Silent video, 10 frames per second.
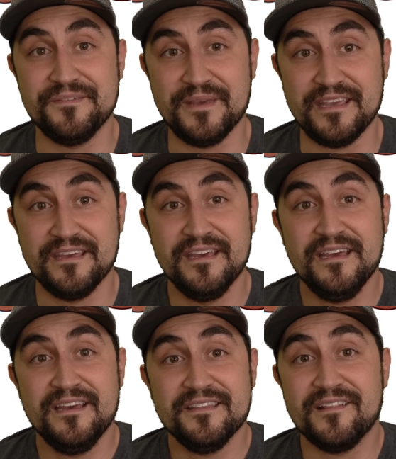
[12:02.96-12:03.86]
to me.
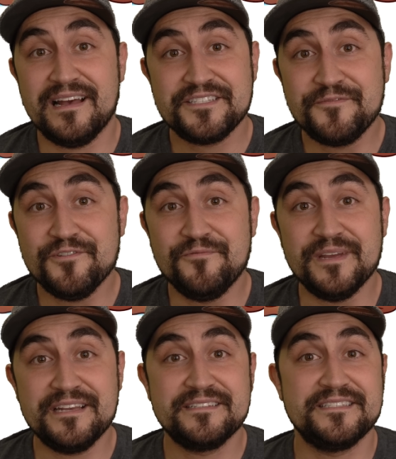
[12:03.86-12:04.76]
The last few
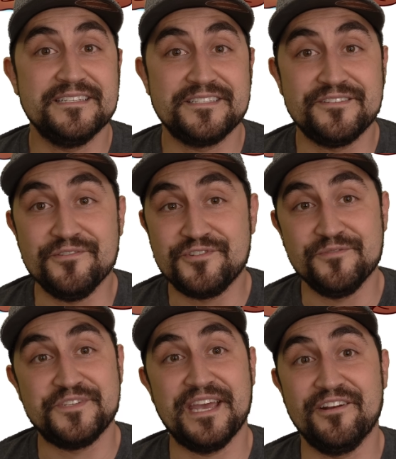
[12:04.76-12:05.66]
weeks, this
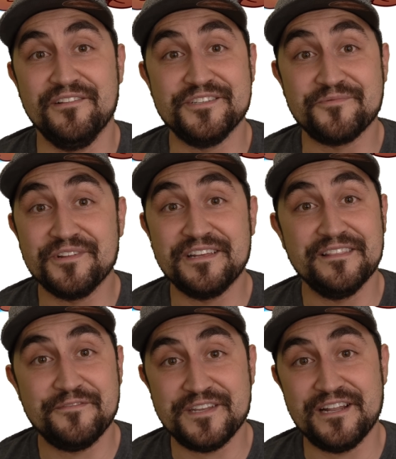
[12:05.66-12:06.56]
YouTube channel has really
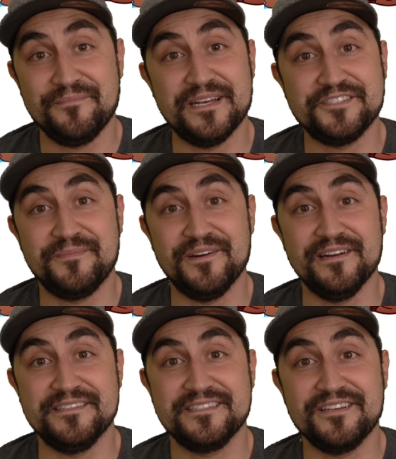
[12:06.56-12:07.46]
lifted up my
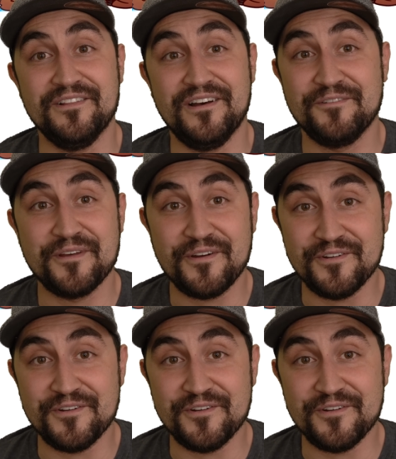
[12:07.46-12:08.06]
spirits, along with